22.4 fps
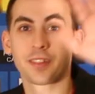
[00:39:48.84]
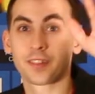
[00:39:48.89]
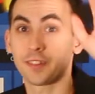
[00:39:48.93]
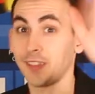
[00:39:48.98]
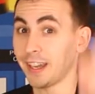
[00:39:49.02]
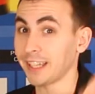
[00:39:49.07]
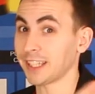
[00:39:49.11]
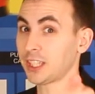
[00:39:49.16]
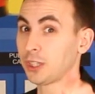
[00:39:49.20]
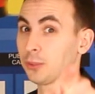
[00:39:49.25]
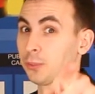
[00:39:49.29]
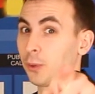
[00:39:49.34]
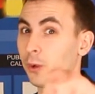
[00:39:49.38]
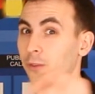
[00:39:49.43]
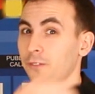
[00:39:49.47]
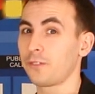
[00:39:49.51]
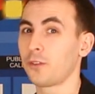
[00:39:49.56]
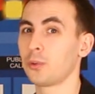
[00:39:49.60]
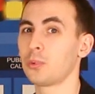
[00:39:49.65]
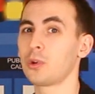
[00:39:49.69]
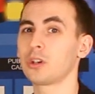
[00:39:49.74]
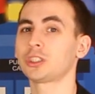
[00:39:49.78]
and thank you all
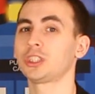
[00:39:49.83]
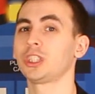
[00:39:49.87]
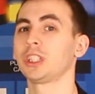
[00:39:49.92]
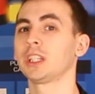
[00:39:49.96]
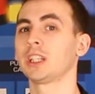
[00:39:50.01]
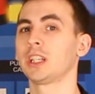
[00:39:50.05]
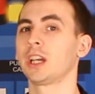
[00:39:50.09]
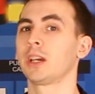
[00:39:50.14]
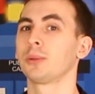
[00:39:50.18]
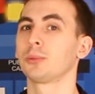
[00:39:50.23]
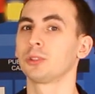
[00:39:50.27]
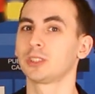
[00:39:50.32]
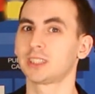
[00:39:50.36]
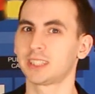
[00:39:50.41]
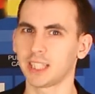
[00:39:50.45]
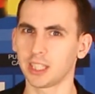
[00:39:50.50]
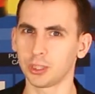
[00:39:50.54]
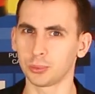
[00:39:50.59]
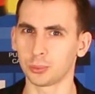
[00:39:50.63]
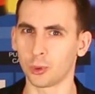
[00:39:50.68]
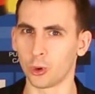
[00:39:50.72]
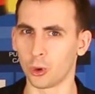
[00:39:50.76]
for watching, and I will
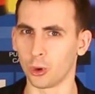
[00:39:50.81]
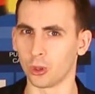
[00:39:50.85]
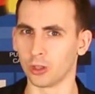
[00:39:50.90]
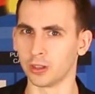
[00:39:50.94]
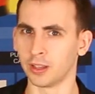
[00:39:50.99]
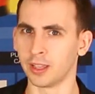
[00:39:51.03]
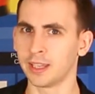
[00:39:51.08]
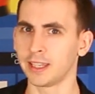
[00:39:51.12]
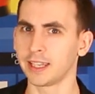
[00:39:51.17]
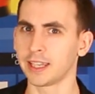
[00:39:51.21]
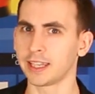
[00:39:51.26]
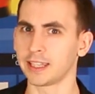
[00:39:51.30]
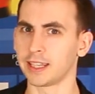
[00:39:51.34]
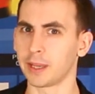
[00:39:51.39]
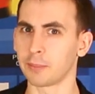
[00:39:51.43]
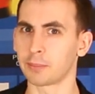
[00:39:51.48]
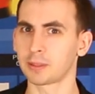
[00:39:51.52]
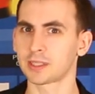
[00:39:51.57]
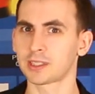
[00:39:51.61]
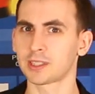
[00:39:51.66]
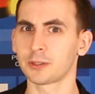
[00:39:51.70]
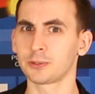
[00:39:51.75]
see you all in
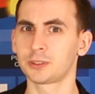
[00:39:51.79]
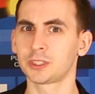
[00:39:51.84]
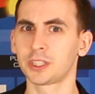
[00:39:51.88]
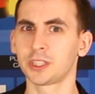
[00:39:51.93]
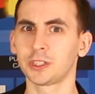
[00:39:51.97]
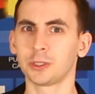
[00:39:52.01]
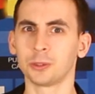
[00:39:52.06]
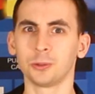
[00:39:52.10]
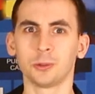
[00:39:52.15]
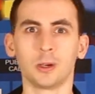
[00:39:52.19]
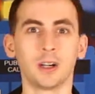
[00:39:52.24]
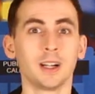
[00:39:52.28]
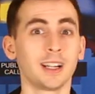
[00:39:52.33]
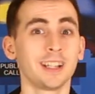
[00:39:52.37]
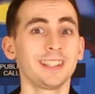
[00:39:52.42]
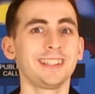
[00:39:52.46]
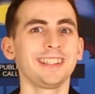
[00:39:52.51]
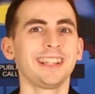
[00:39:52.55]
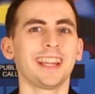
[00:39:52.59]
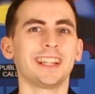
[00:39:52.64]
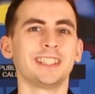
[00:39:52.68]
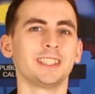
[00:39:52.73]
episode 2
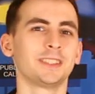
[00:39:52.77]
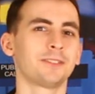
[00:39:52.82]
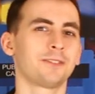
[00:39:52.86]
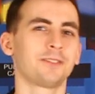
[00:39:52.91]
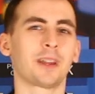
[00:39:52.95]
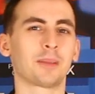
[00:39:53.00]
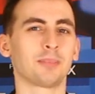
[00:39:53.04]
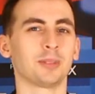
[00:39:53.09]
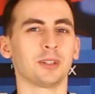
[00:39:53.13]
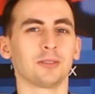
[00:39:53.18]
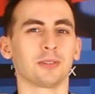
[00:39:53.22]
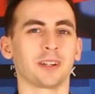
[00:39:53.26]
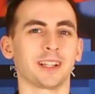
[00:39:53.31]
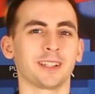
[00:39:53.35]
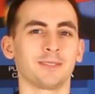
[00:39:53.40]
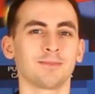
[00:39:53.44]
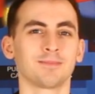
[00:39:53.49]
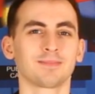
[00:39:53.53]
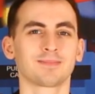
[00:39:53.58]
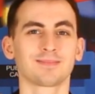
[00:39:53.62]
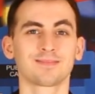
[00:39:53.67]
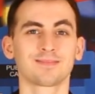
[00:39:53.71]
at the end of February.